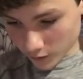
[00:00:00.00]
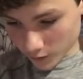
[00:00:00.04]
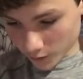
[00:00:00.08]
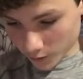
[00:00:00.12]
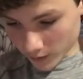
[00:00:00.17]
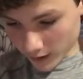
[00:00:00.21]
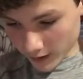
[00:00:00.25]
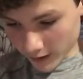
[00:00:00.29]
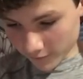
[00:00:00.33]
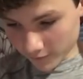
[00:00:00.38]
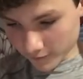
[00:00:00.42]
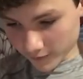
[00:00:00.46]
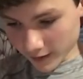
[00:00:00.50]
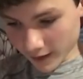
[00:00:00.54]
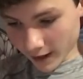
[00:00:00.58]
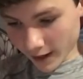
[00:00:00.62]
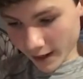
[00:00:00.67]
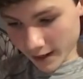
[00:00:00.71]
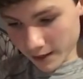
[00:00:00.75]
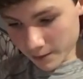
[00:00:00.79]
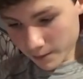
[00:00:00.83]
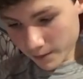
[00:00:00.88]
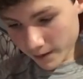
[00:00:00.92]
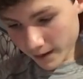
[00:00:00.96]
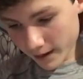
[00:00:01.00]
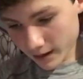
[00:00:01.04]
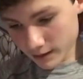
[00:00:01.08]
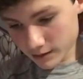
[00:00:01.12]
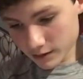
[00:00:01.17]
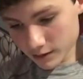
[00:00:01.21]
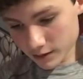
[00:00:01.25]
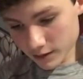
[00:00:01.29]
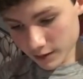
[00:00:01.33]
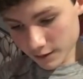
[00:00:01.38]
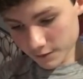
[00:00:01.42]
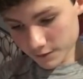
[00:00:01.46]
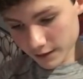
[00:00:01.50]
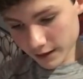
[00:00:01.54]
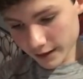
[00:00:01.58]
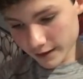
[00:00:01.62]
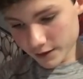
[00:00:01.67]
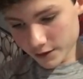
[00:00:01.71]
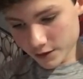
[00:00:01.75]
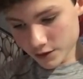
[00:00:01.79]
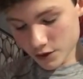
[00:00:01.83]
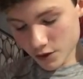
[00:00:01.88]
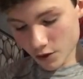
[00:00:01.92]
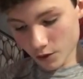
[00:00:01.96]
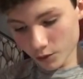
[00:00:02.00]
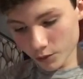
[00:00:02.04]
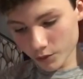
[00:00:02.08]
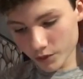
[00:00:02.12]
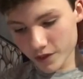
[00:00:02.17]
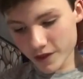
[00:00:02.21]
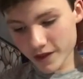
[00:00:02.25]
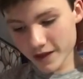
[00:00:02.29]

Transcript: we have nine packs left. I don't